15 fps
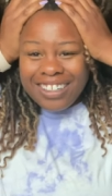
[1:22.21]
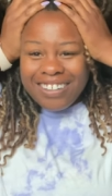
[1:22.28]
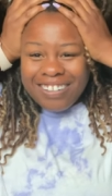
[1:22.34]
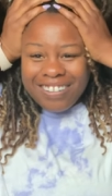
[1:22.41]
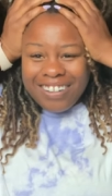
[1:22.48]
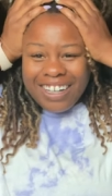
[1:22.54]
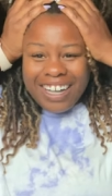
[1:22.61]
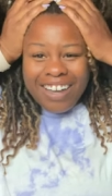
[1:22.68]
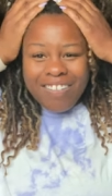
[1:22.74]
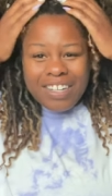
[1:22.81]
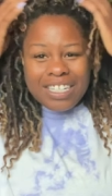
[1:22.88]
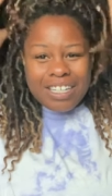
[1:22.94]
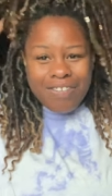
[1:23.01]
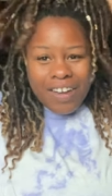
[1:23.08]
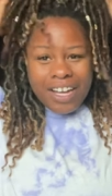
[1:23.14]
Ooh, I can't wait
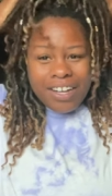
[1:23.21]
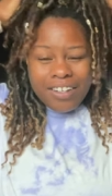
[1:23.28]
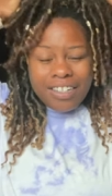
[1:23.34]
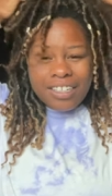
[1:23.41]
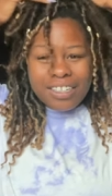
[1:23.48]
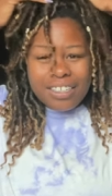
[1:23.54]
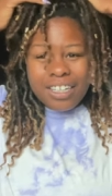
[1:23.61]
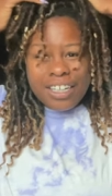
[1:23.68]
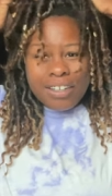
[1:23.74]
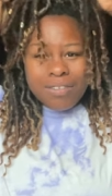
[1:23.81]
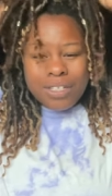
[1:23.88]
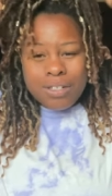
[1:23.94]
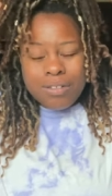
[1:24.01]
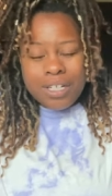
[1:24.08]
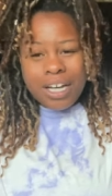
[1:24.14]
to get my hair done. Like, I'm
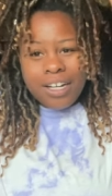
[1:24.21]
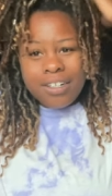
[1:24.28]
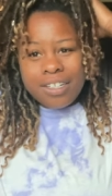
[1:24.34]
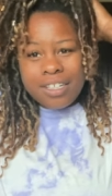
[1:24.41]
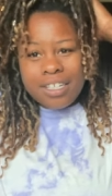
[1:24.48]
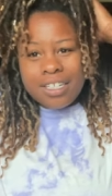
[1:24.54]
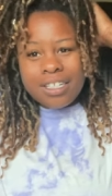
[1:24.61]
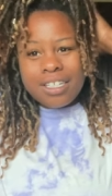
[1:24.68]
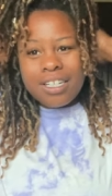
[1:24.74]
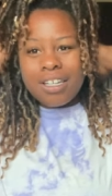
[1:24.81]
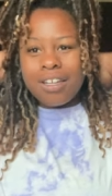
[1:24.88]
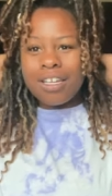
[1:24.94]
so tired of this.